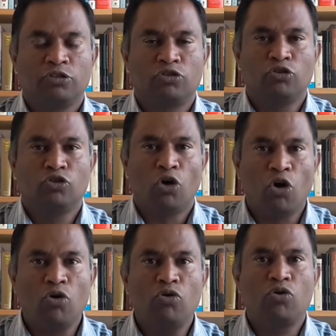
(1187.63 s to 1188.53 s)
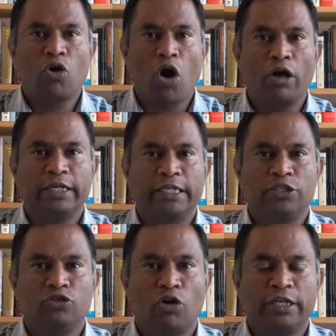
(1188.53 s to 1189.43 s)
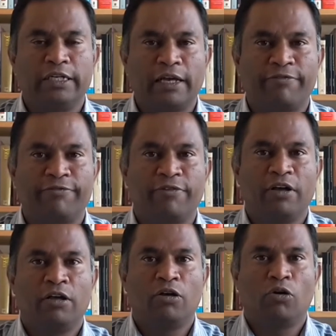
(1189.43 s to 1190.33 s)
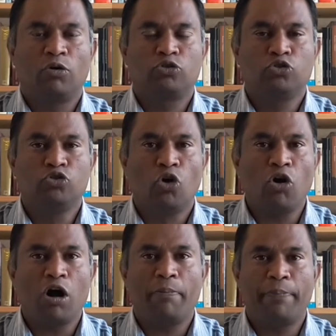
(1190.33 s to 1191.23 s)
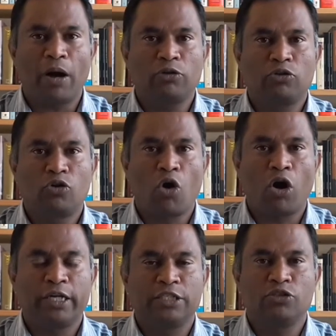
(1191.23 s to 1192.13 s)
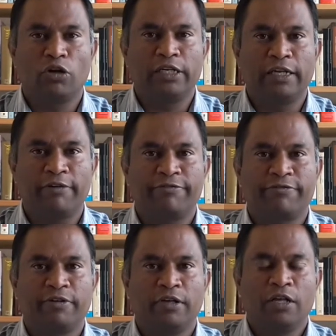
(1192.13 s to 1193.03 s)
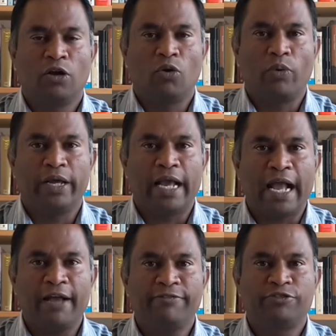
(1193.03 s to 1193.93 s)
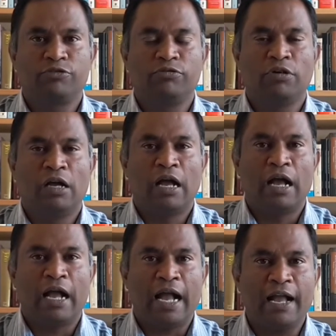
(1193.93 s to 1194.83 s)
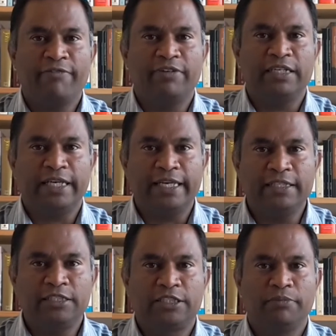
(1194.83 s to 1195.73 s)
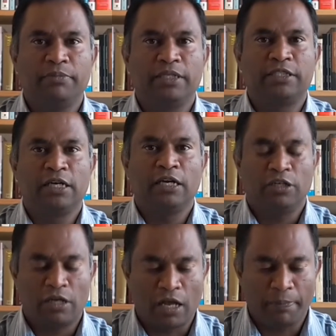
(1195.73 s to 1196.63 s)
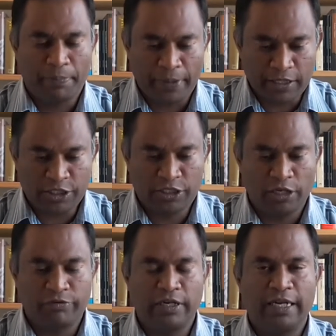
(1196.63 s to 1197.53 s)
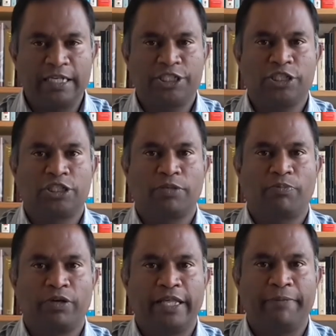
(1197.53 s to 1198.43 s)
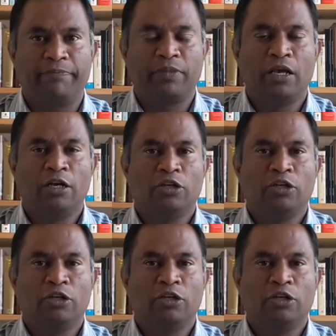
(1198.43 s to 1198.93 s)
To know God is not enough or to know about God is not enough. We have to have an intimate, uh, personal relationship with Him.